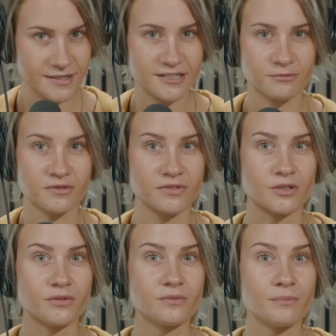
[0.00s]
Some of
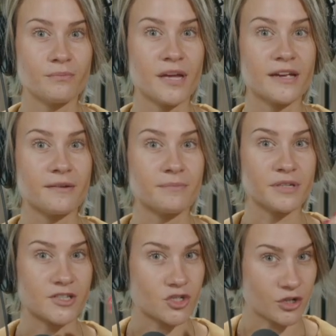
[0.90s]
you may
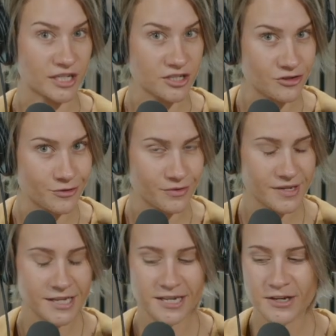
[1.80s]
be starting soon,
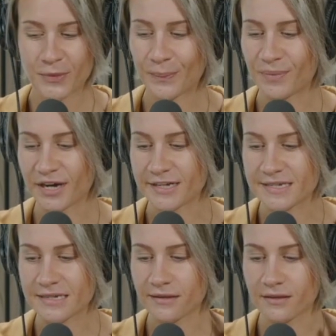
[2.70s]

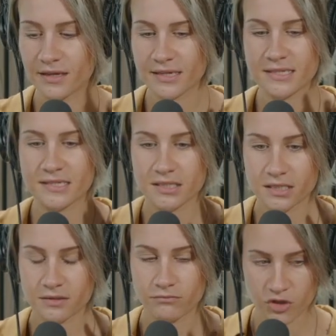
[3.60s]
but this
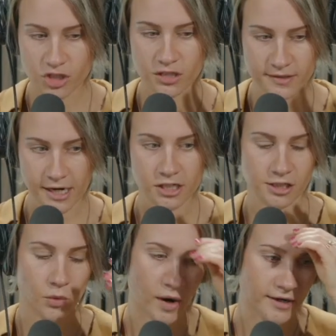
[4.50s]
machine is actually
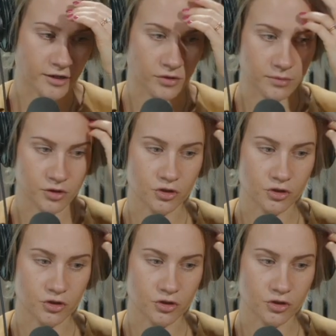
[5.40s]
quite incredible.